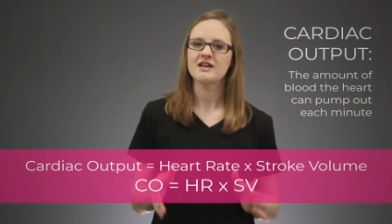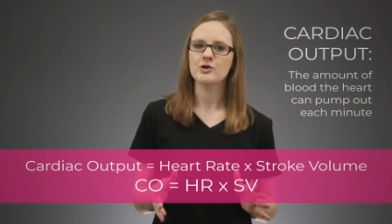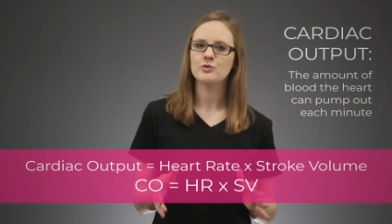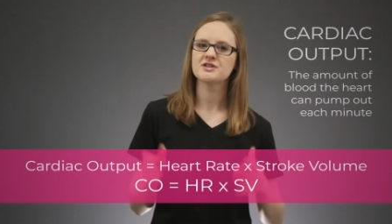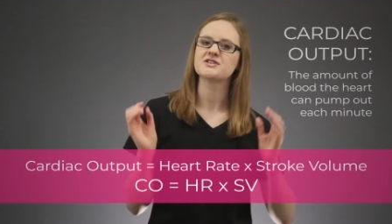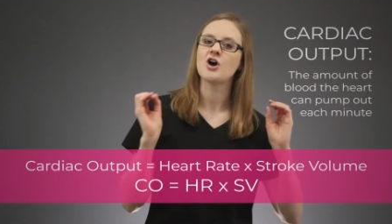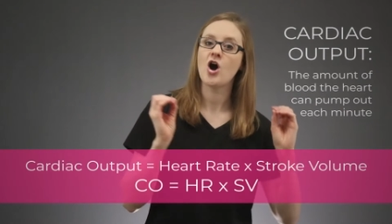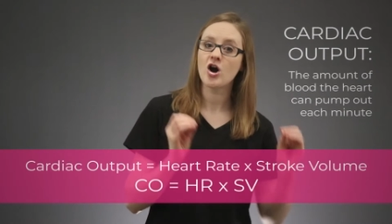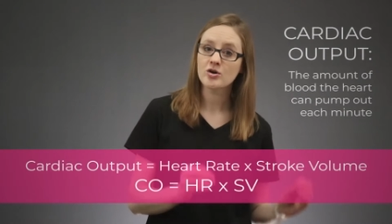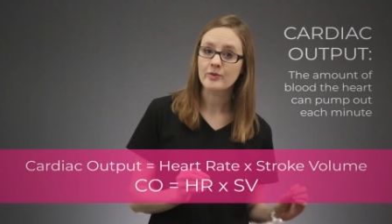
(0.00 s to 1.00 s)
equals the
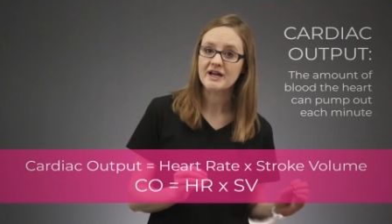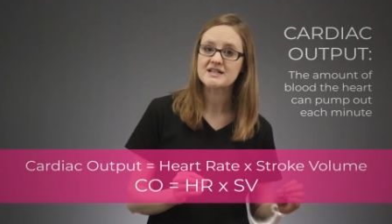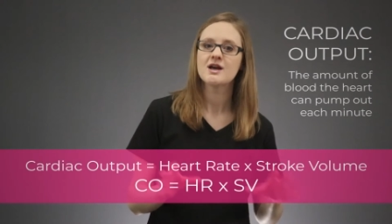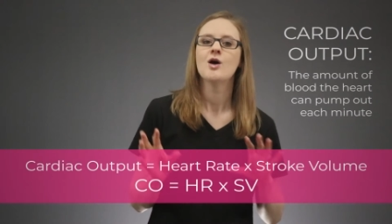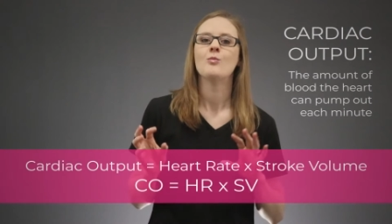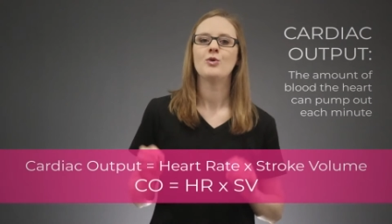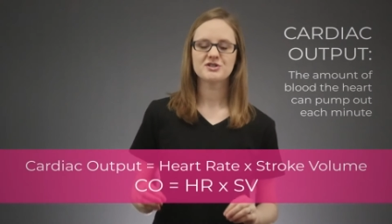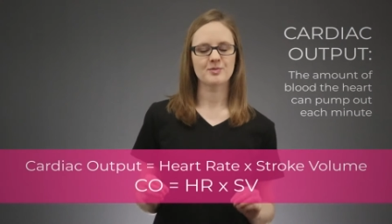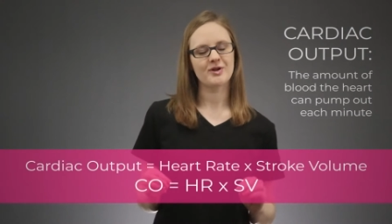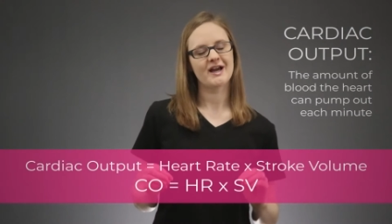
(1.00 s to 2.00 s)
heart rate
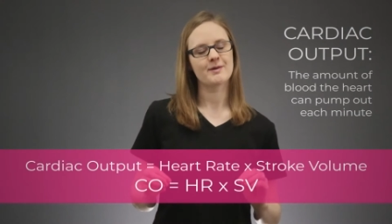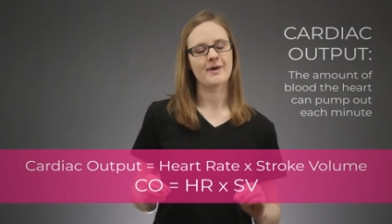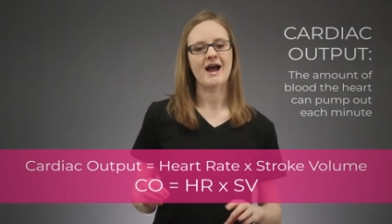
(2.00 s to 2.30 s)
multiplied